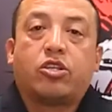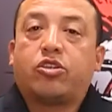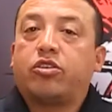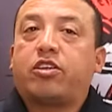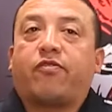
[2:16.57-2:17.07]

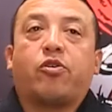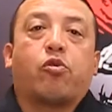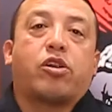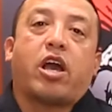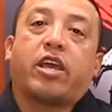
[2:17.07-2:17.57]
Students, if you
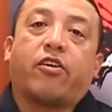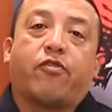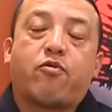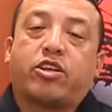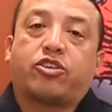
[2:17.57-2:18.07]
were not here
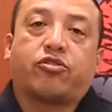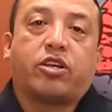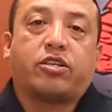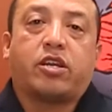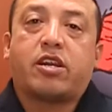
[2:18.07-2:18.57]
for
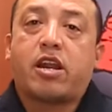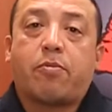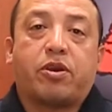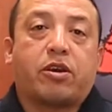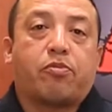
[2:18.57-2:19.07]
registration and did
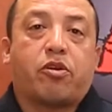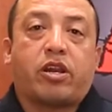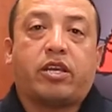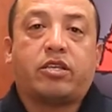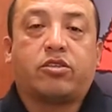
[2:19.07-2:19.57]
not pick up your
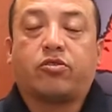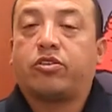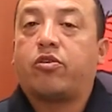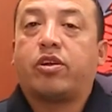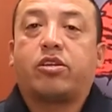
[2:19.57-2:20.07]
IDs,
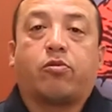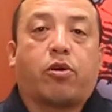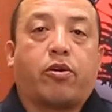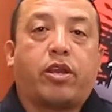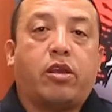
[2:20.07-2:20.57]
there's no need to
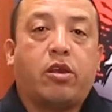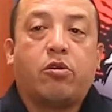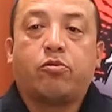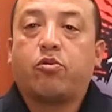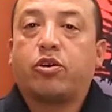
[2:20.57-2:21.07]
worry.
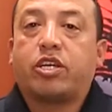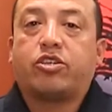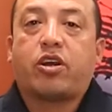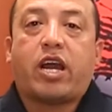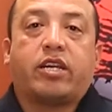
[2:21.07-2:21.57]
We will
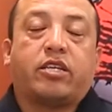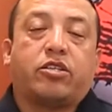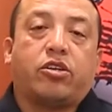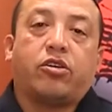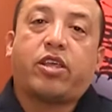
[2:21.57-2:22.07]
get your IDs
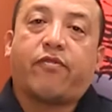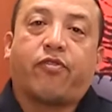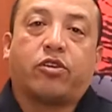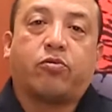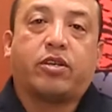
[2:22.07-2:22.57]
to you that
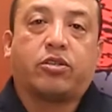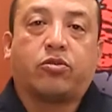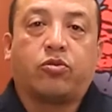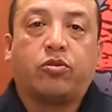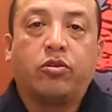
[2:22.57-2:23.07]
first week of
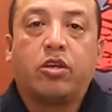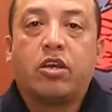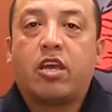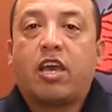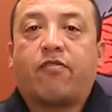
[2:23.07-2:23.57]
school.
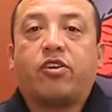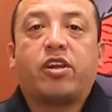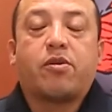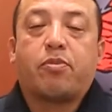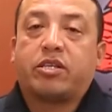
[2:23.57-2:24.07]
If you
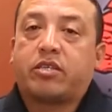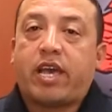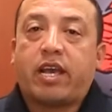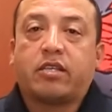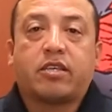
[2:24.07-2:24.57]
need a bus
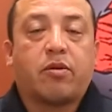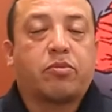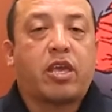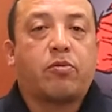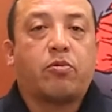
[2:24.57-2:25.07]
tag,
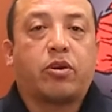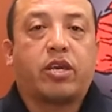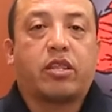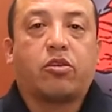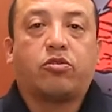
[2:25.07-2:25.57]
same thing. We will
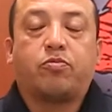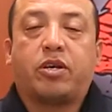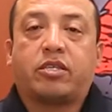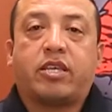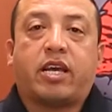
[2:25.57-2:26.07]
get those
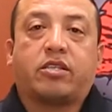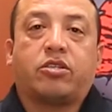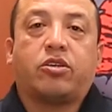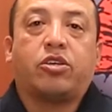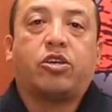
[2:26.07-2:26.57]
bus
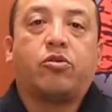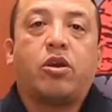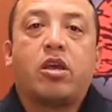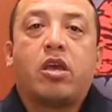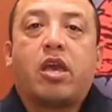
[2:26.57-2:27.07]
tags to you
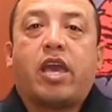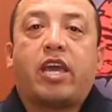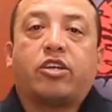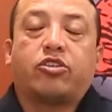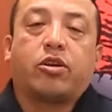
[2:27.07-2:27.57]

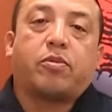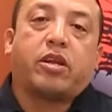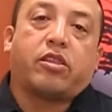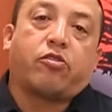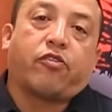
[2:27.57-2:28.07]
and
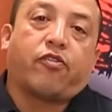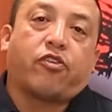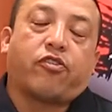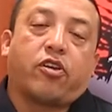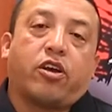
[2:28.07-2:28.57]
distributed those
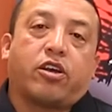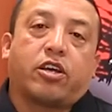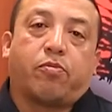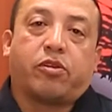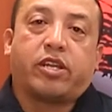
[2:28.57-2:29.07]
first uh,
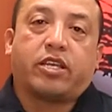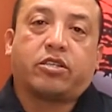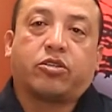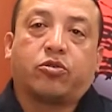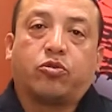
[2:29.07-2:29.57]
couple of days
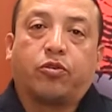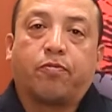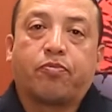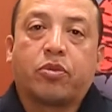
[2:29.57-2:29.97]
of school.